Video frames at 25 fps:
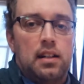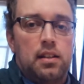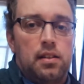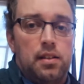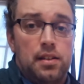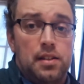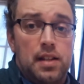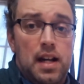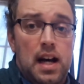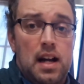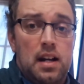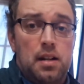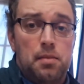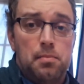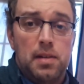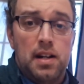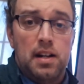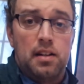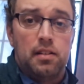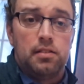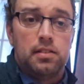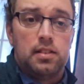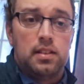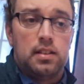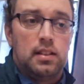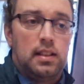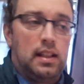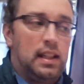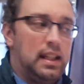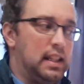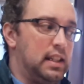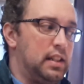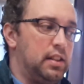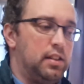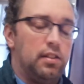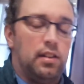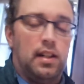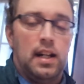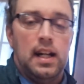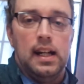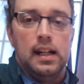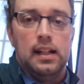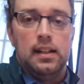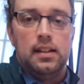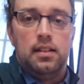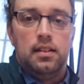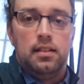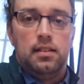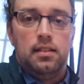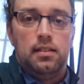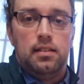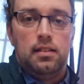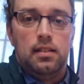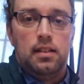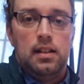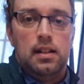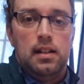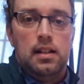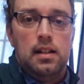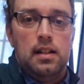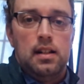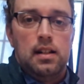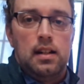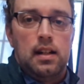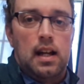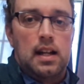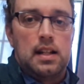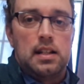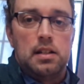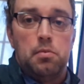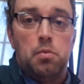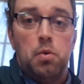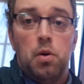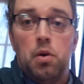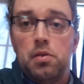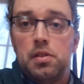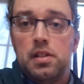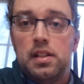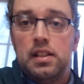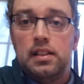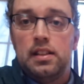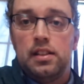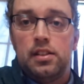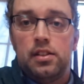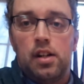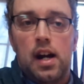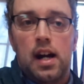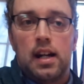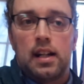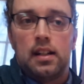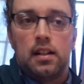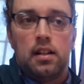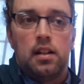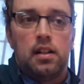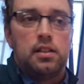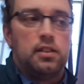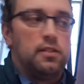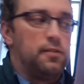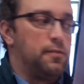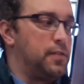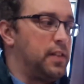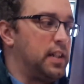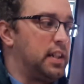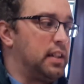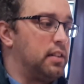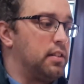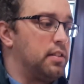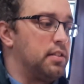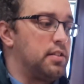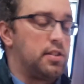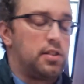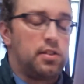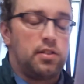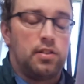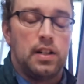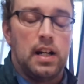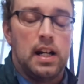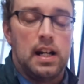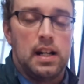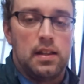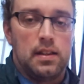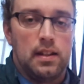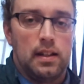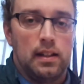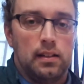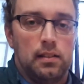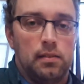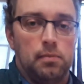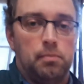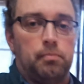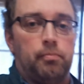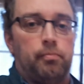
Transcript: that amount in your head, and you won't need to track it on your fingers or anything.